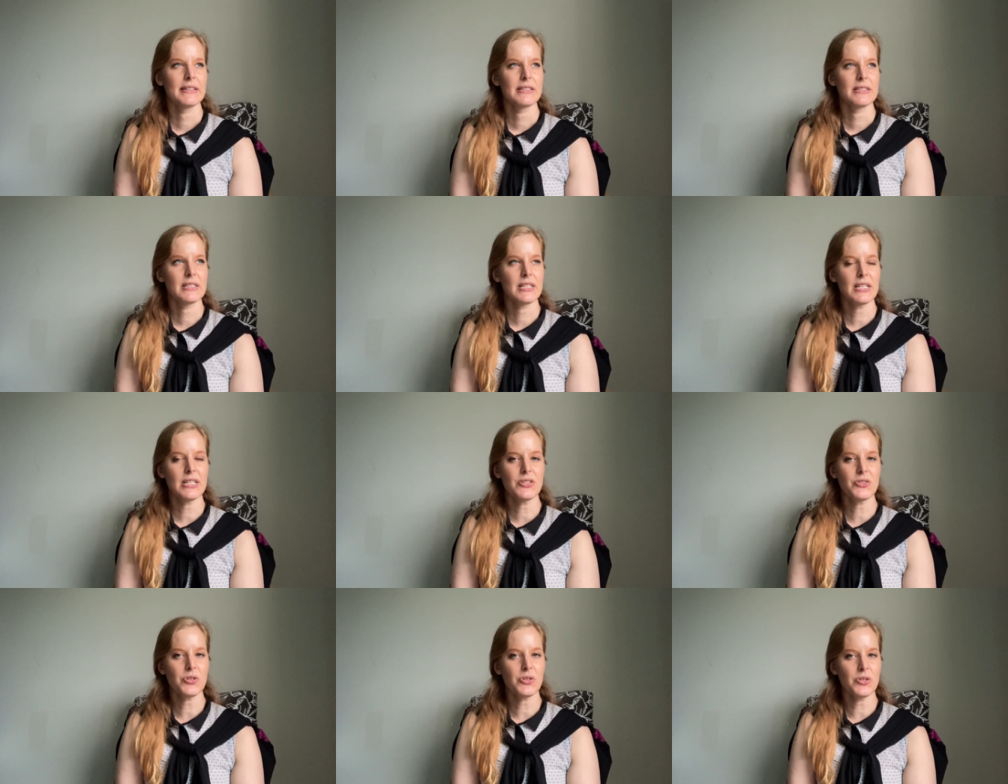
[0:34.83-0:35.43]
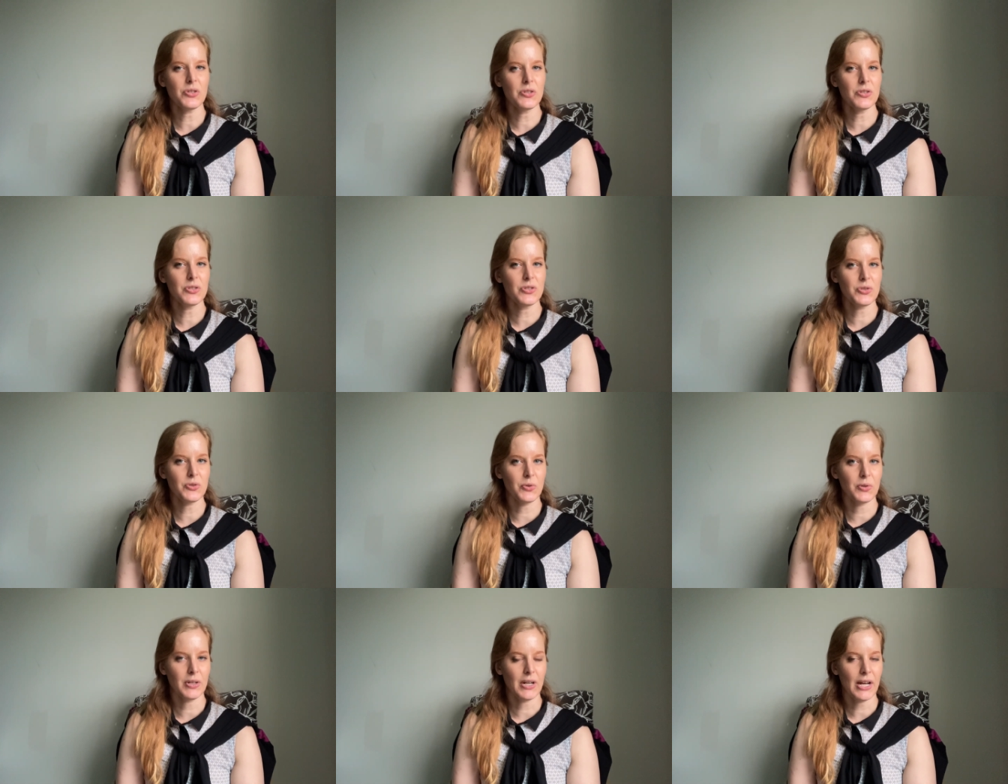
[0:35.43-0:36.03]

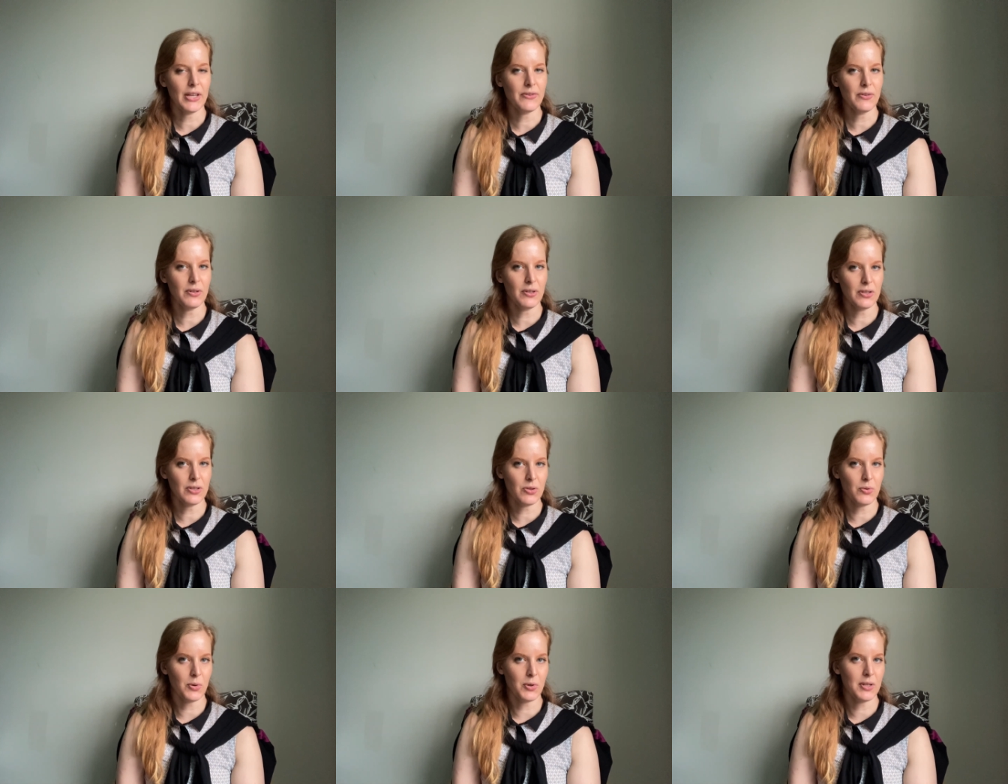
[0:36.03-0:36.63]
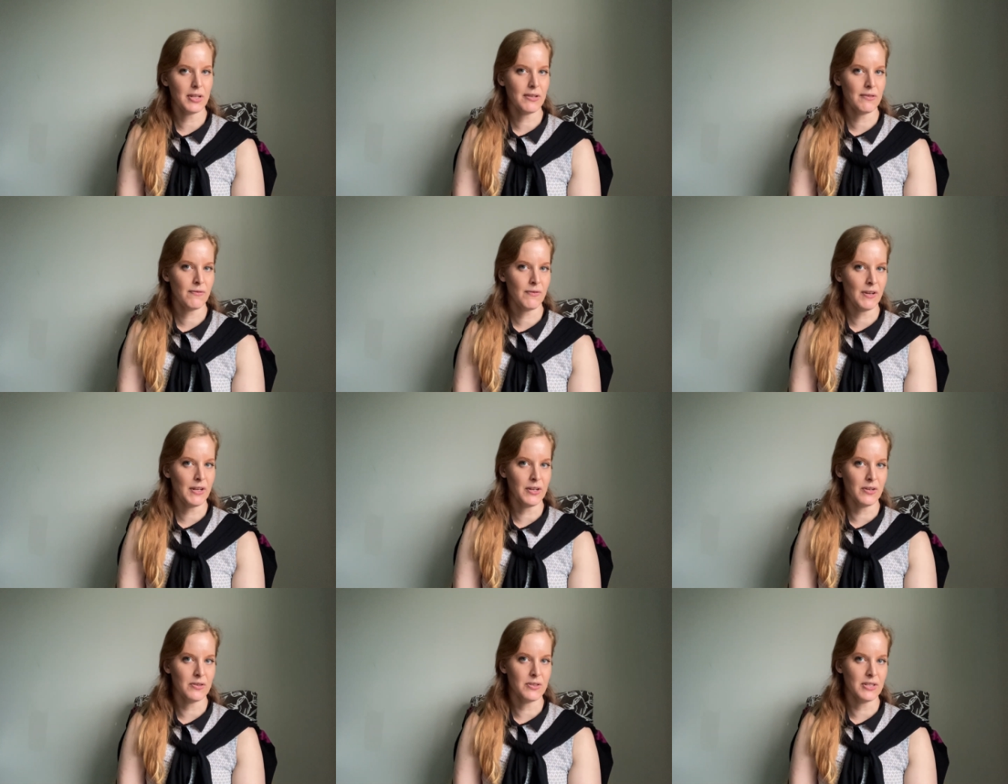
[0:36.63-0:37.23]
teachers or other authority
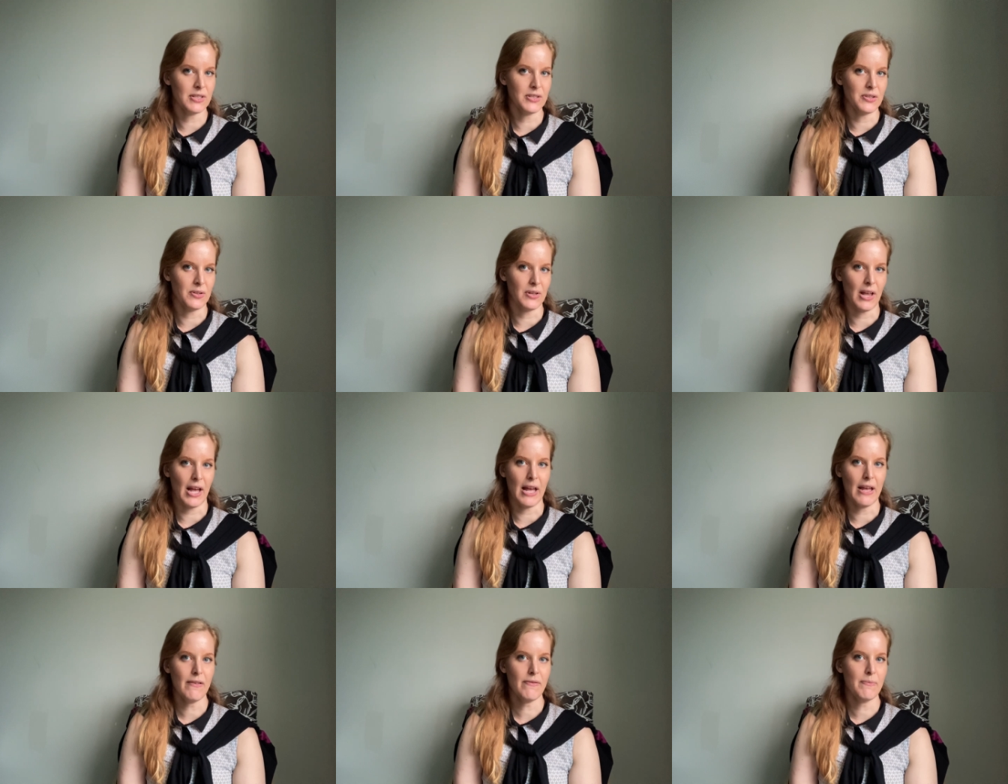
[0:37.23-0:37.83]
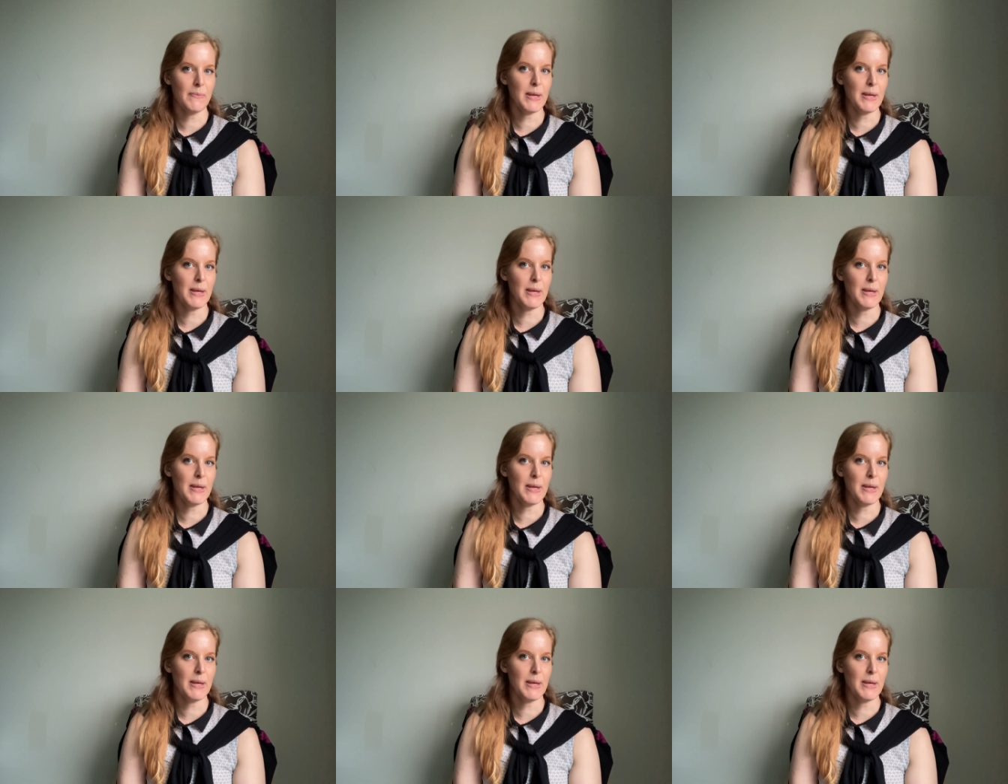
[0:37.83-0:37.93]
figures in your life,